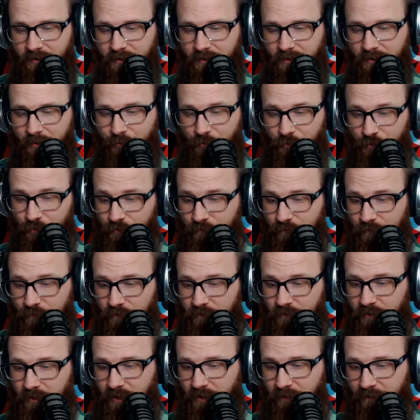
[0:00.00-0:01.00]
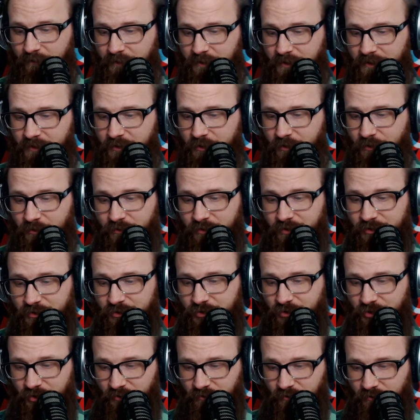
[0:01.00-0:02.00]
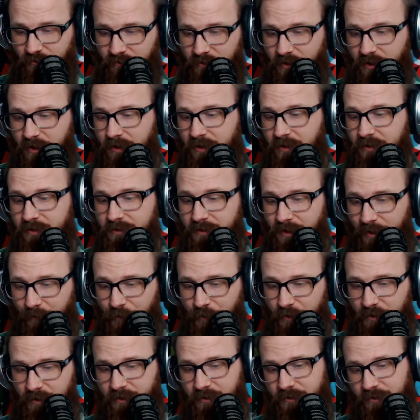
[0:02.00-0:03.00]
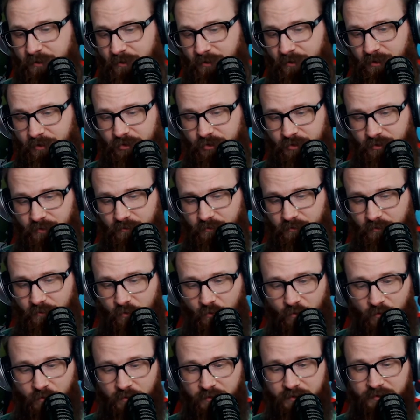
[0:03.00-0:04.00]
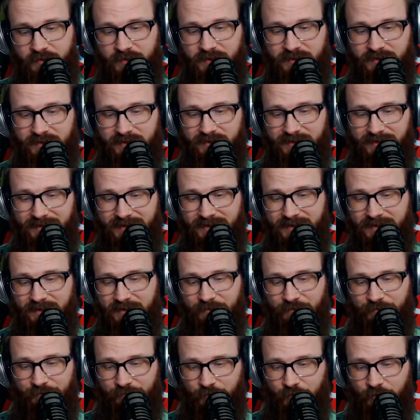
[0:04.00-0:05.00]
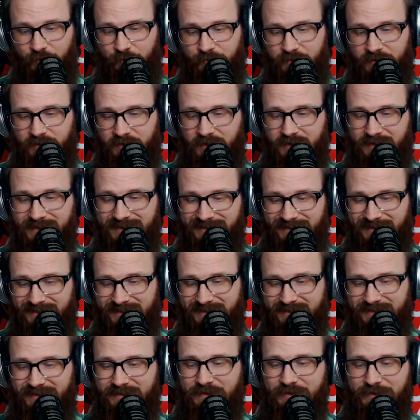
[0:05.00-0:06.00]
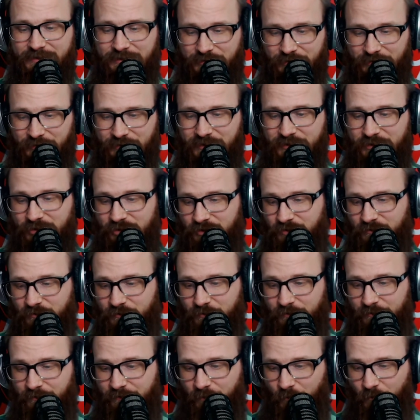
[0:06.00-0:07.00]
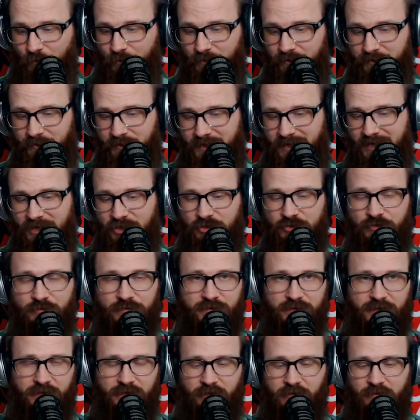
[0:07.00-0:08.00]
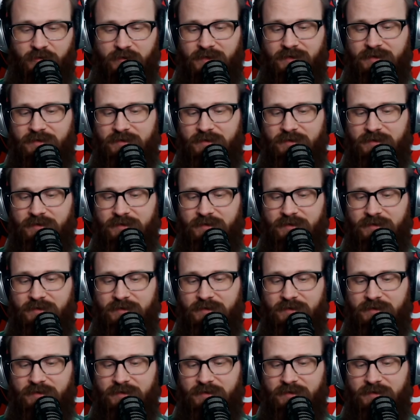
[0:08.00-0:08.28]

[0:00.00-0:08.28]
approval of the Attorney General, Deputy Attorney General, or the Senate-confirmed Assistant Attorney General for the National Security